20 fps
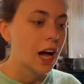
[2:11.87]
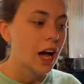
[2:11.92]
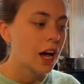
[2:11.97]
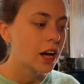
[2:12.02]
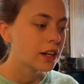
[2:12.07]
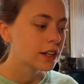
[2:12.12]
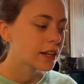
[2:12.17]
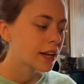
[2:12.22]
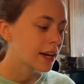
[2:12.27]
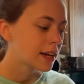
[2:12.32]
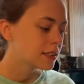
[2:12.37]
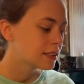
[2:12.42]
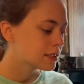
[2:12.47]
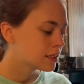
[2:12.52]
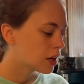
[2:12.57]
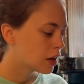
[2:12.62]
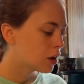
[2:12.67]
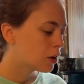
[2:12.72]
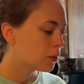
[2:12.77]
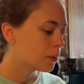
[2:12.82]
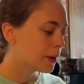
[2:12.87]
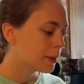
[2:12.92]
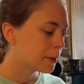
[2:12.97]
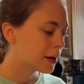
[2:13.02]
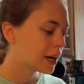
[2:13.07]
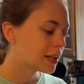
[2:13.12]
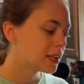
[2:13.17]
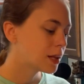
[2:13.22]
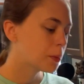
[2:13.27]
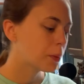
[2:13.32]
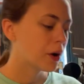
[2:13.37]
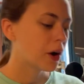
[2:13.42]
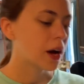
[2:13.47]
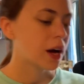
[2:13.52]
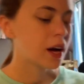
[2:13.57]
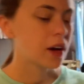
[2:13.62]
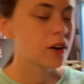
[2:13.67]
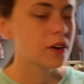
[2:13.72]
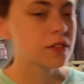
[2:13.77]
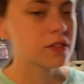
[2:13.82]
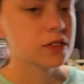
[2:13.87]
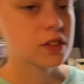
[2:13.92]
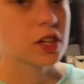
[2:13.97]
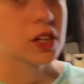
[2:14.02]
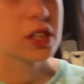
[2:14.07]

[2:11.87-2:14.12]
Okay, so we've got the pot over on